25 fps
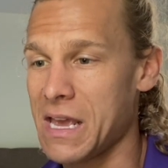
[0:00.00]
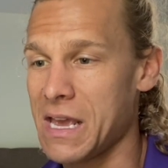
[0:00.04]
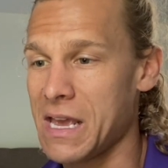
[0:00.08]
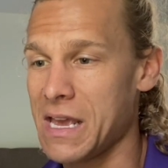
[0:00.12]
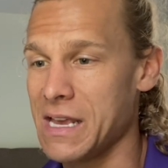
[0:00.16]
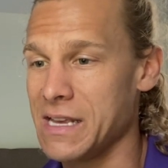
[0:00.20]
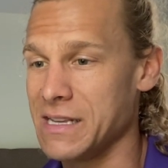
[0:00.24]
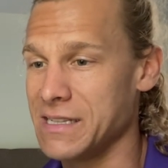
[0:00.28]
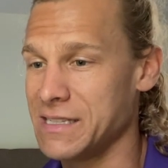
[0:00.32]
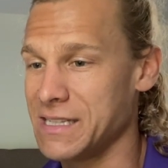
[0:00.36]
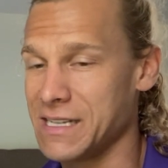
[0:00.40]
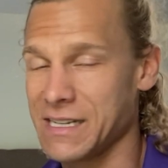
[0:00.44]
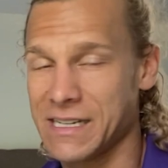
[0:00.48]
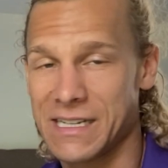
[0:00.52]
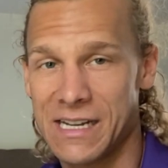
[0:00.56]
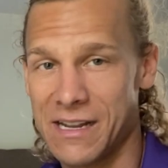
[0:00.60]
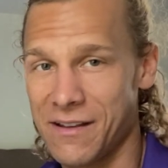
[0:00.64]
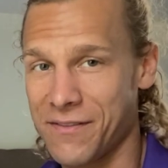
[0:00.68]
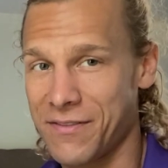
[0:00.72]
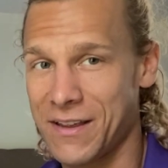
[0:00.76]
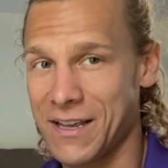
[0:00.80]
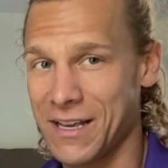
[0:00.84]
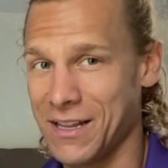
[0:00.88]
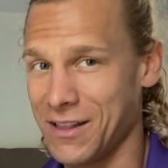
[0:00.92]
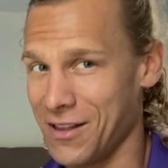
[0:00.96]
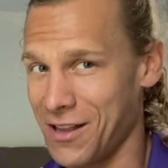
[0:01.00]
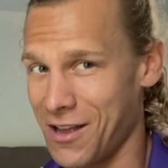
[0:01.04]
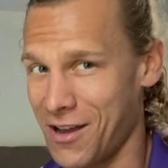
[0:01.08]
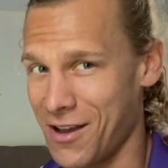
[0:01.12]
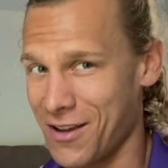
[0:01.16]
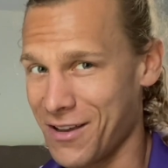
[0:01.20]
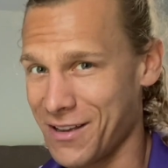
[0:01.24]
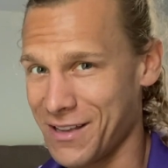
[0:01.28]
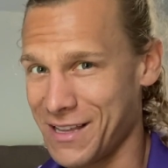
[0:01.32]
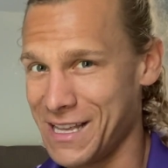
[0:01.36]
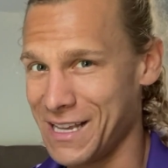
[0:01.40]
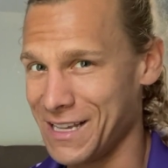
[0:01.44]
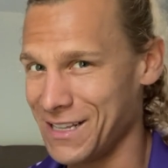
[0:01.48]
is
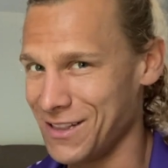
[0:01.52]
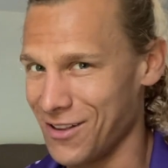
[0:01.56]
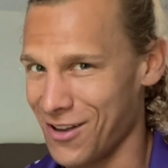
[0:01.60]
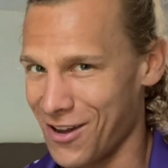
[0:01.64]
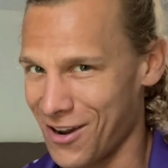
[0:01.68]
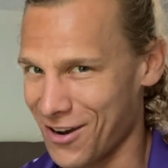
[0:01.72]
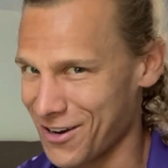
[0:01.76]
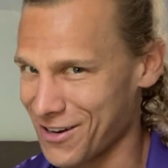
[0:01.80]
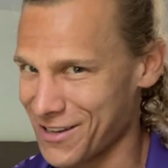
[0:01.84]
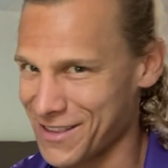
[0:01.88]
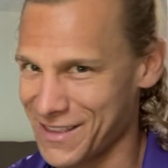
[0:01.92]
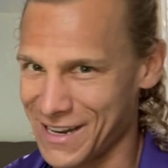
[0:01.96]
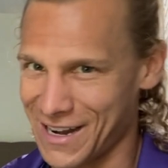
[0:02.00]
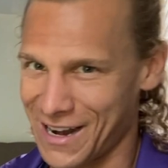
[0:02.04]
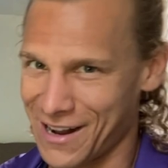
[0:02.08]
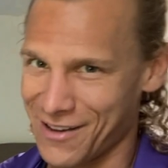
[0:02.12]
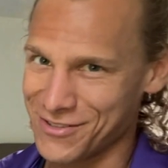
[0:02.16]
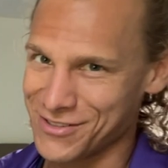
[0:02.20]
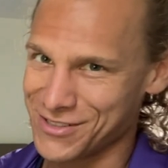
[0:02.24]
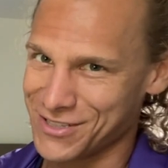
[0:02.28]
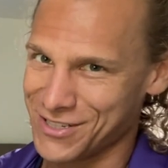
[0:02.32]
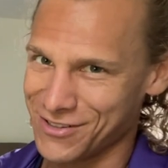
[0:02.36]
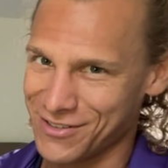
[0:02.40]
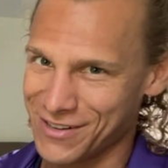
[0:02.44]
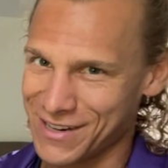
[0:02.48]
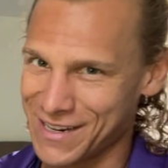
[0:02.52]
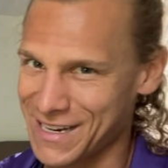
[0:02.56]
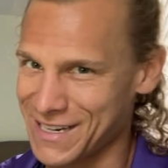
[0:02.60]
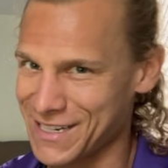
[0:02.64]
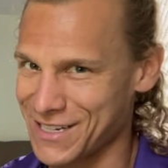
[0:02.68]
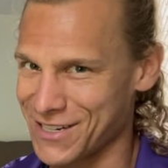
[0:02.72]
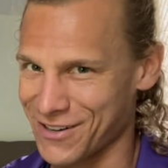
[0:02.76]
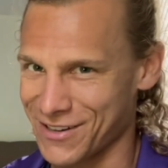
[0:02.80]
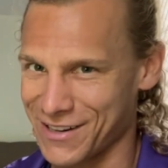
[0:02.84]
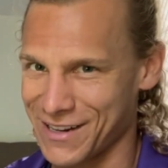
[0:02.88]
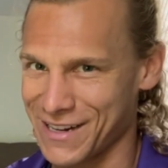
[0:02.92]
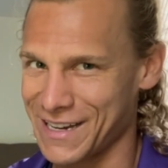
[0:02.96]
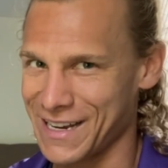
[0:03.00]
significantly longer than I was doing
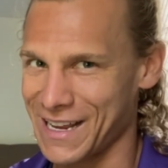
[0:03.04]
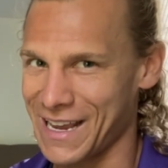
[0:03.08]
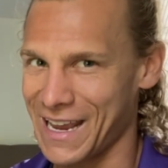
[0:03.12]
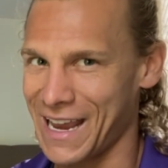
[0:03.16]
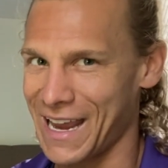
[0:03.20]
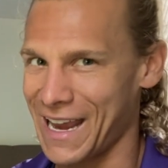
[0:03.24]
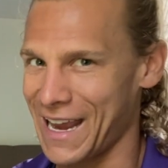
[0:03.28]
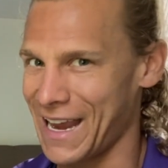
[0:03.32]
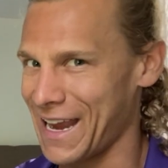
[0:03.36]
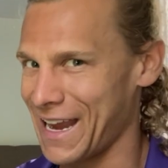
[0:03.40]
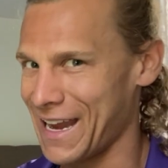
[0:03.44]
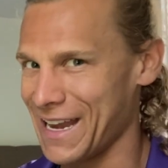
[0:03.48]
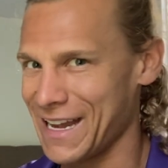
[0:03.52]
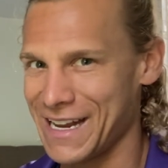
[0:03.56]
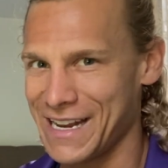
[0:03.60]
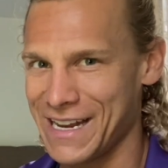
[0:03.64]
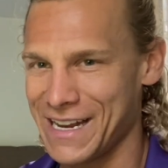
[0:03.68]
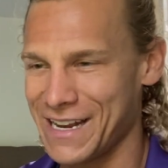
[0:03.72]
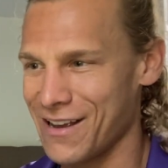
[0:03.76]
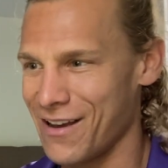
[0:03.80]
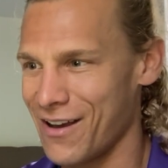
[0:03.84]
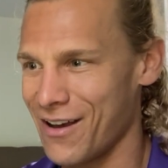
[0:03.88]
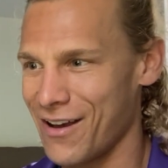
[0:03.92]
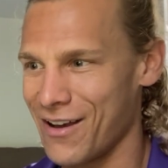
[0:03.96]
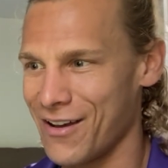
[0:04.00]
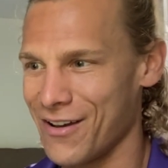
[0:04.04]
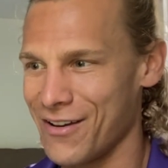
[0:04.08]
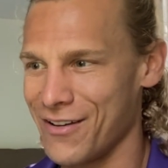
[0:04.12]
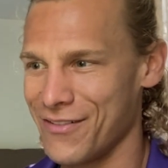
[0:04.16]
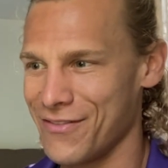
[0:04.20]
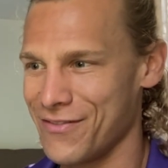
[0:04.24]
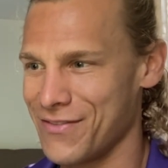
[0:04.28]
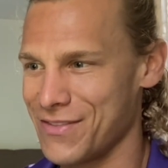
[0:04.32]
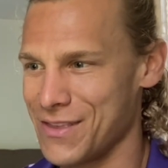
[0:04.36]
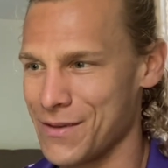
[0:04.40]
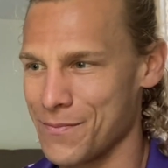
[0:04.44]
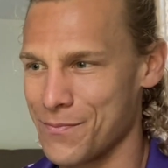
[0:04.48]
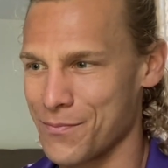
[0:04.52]
during any
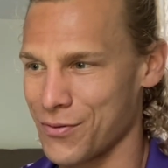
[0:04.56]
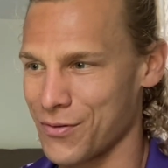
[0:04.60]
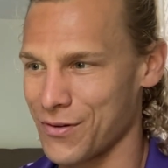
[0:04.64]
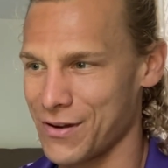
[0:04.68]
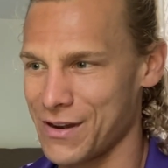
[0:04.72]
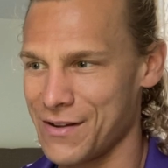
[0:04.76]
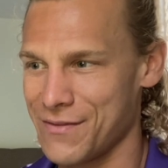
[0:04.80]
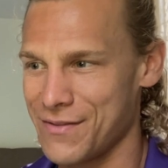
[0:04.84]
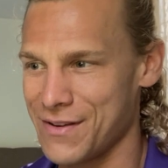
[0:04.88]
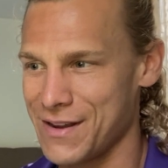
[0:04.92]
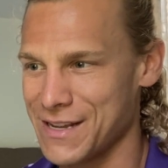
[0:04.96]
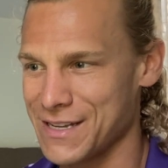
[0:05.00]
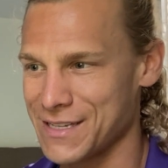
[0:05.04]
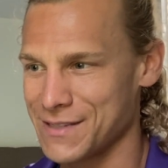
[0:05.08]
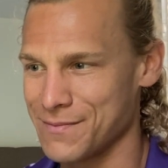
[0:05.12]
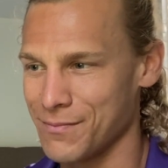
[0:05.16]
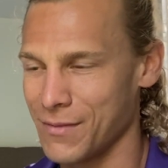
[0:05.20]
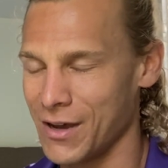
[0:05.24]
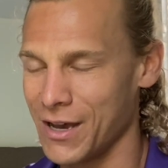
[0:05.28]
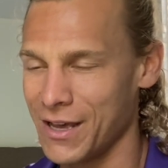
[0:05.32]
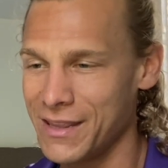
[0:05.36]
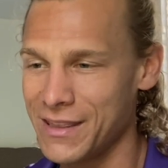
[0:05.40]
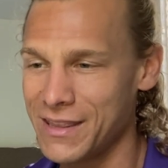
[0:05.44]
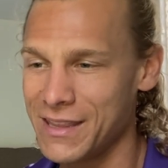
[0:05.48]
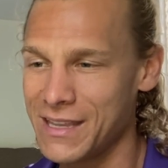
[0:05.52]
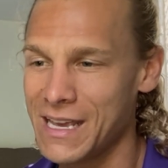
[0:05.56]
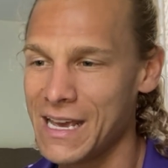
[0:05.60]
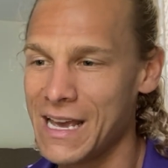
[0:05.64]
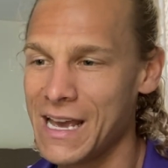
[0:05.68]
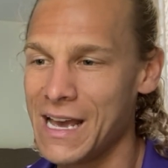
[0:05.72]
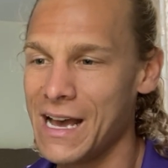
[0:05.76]
of the previous month.